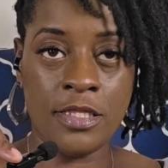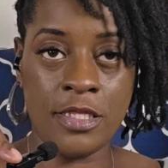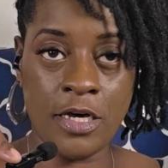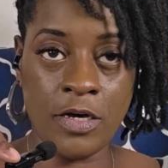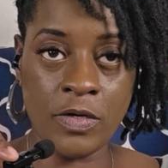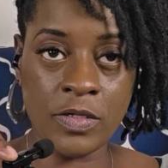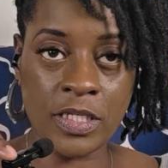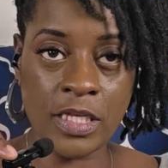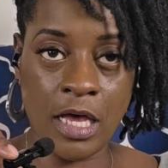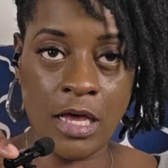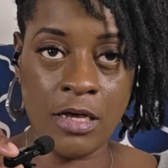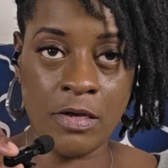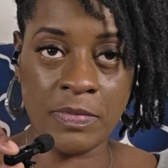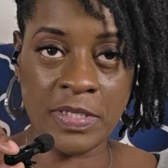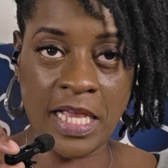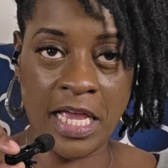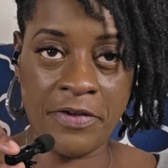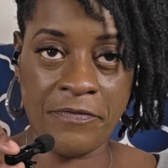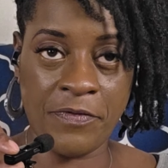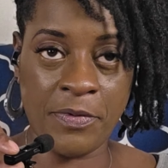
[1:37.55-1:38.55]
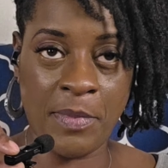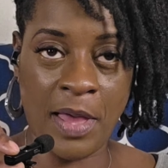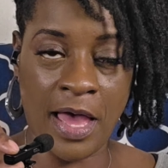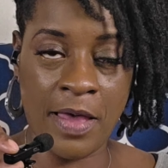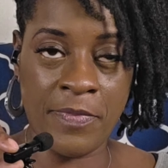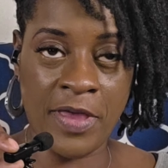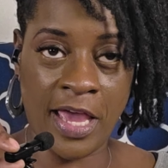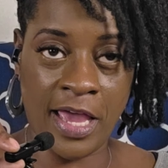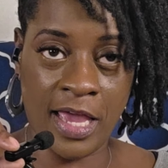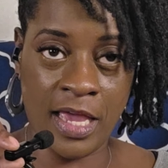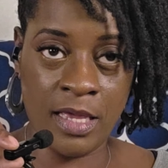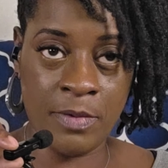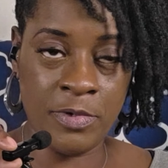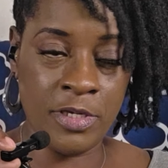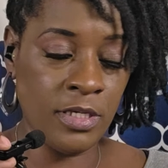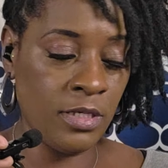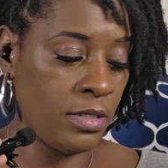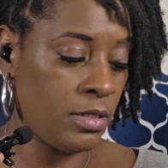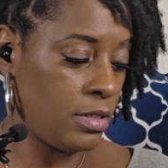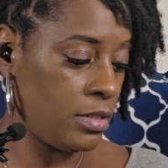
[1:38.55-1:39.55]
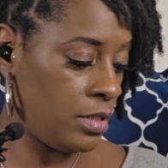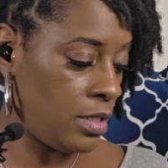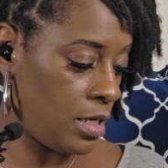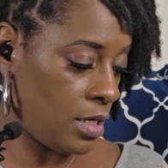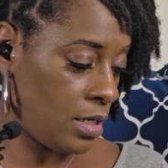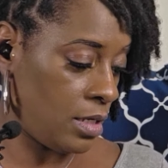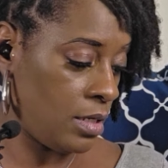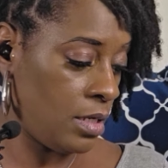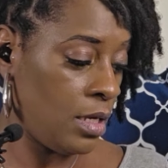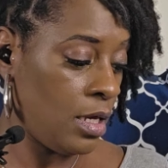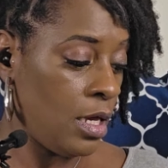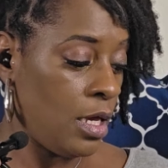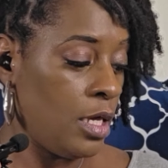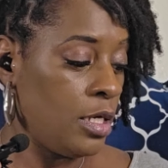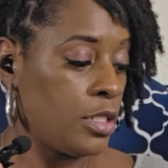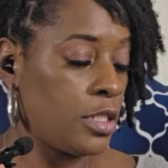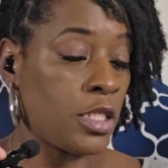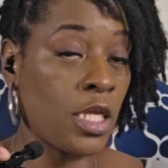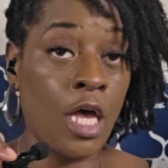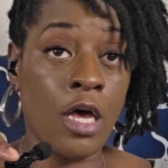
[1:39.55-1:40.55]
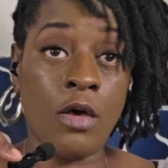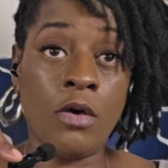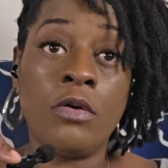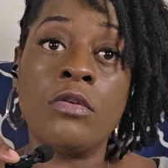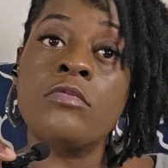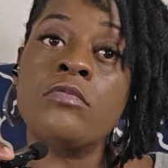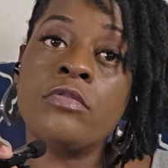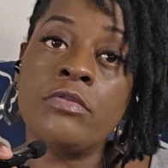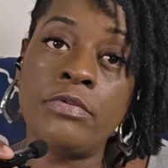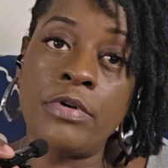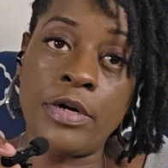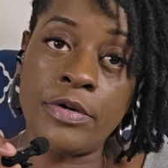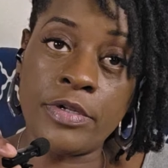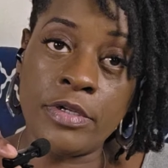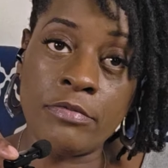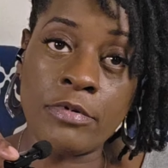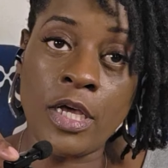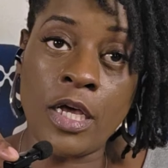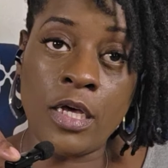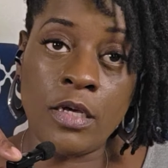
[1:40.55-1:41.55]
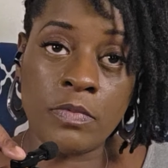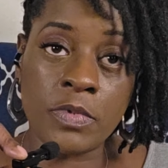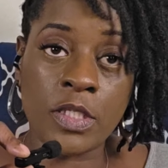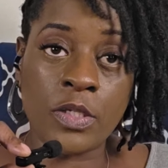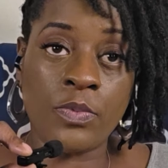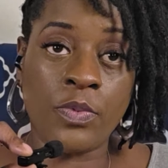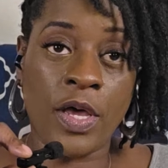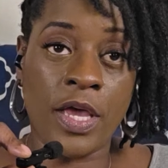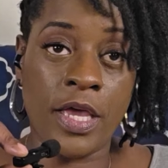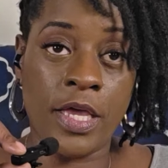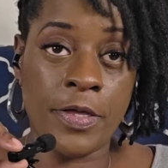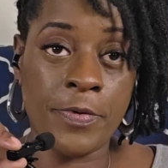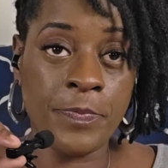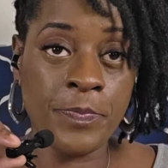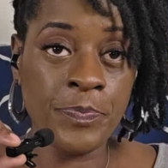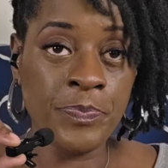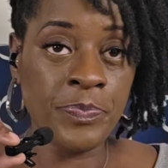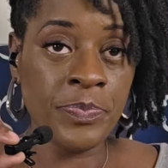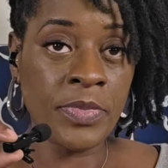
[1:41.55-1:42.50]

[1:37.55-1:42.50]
Those combs ain't for my baby. Yeah. So throw them combs away.